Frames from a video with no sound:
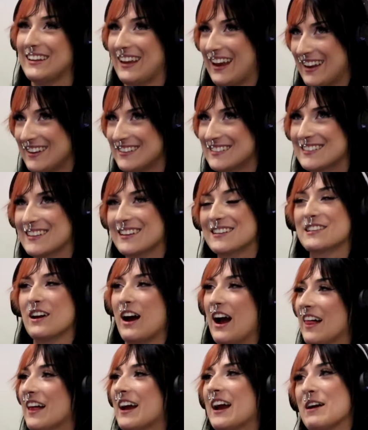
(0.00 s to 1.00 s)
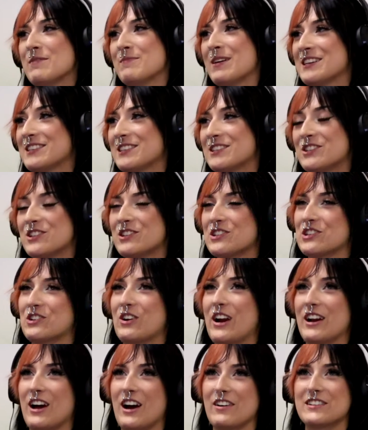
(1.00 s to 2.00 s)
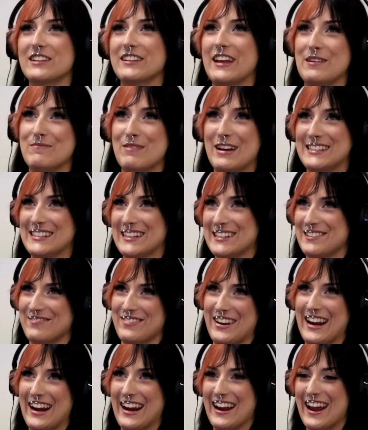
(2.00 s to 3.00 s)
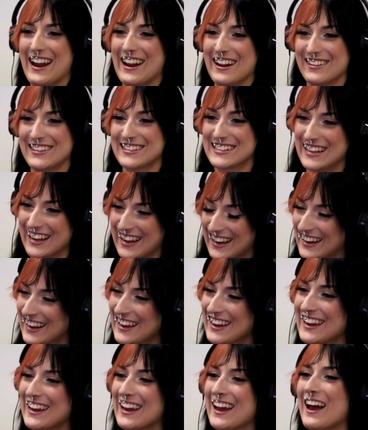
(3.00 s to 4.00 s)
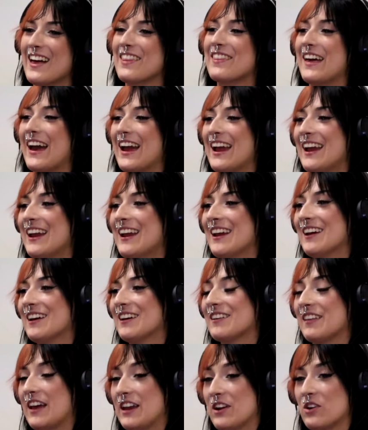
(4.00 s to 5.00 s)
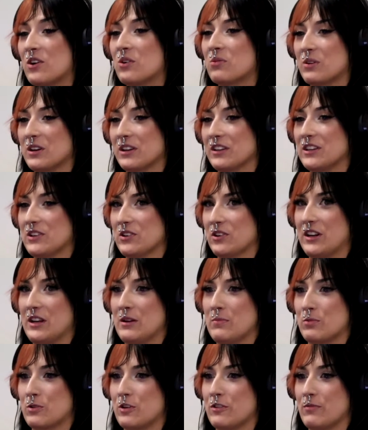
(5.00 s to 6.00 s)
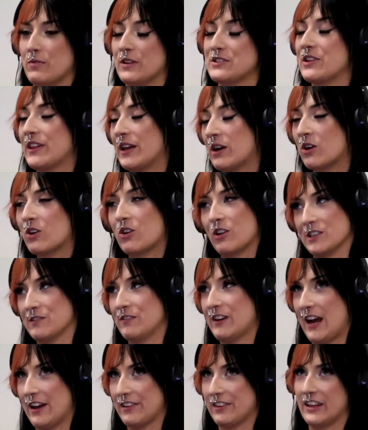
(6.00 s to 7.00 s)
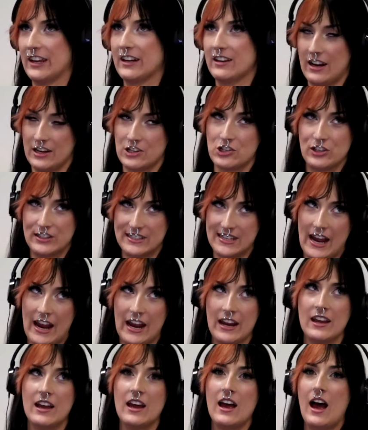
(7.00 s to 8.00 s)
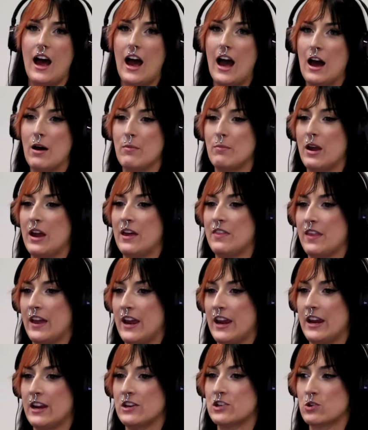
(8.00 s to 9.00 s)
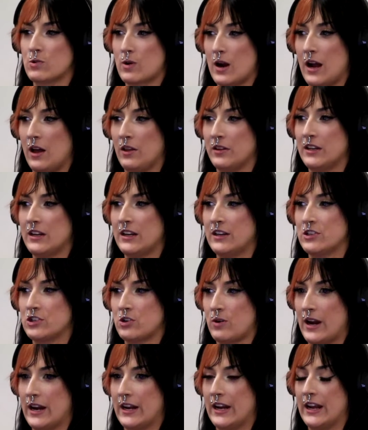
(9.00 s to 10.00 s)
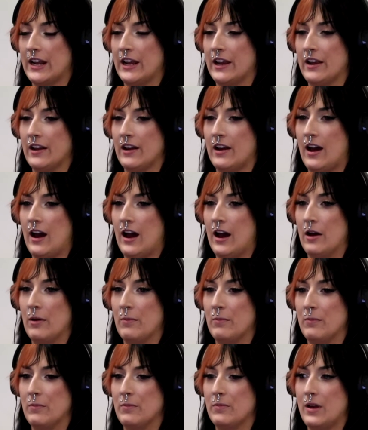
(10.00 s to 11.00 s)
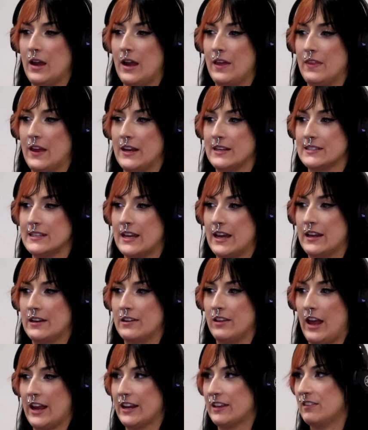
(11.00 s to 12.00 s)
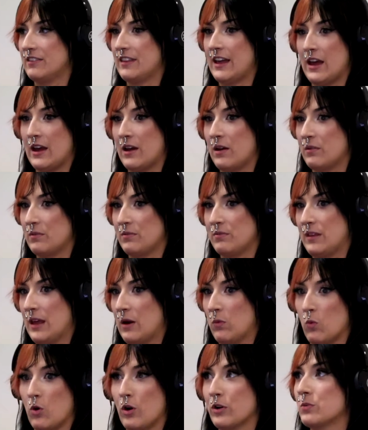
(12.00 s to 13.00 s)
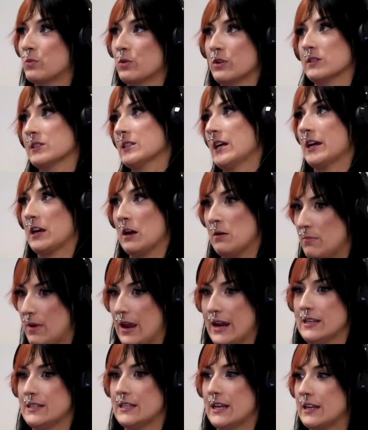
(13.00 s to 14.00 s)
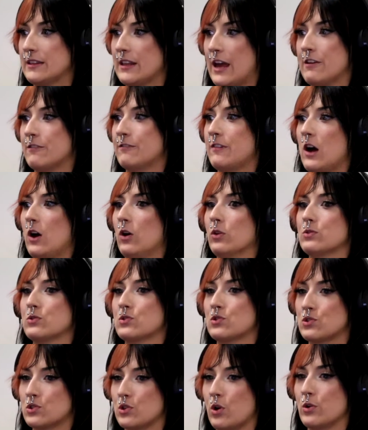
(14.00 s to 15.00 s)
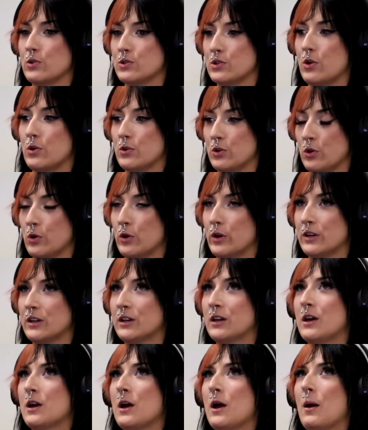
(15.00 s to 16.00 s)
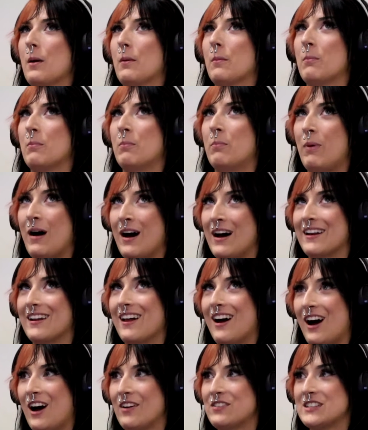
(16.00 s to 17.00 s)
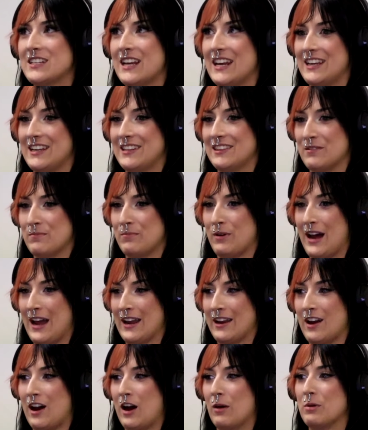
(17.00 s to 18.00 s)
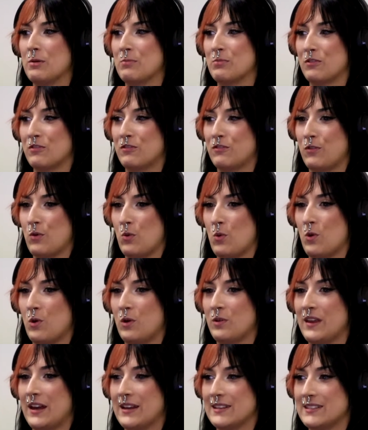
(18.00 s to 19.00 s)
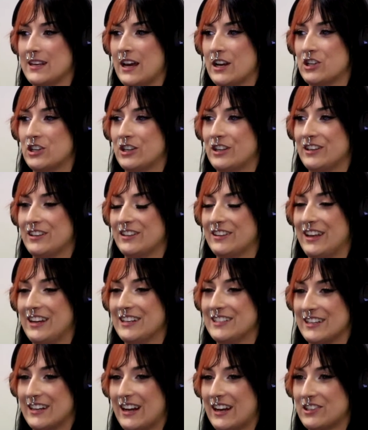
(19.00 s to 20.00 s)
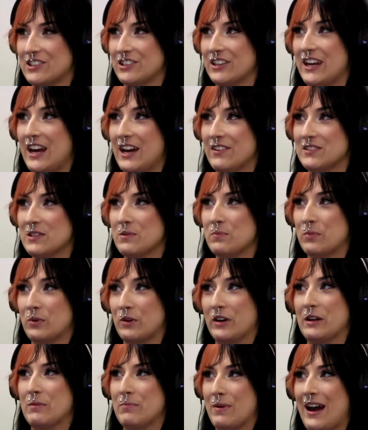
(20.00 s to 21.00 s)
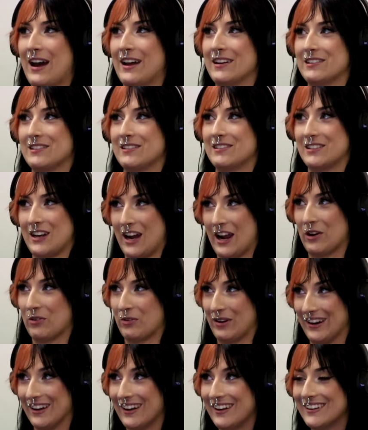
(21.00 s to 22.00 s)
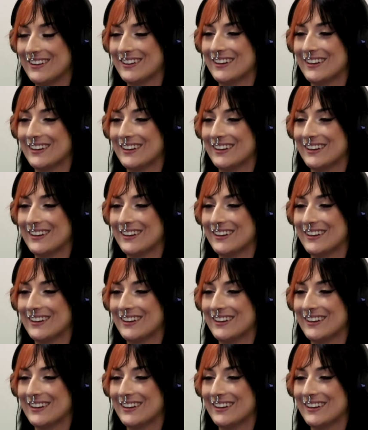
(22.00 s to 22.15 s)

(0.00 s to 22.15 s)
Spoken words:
Yes. So I messaged you straight after they messaged me, and I was like, they got a really good improvement. So they're a CrossFit athlete, I should say, and they trialed it in training, and they said like their WOD was like amazing. They felt so good. But after taking the bicarb and before their session, they did actually have some pretty bad diarrhea.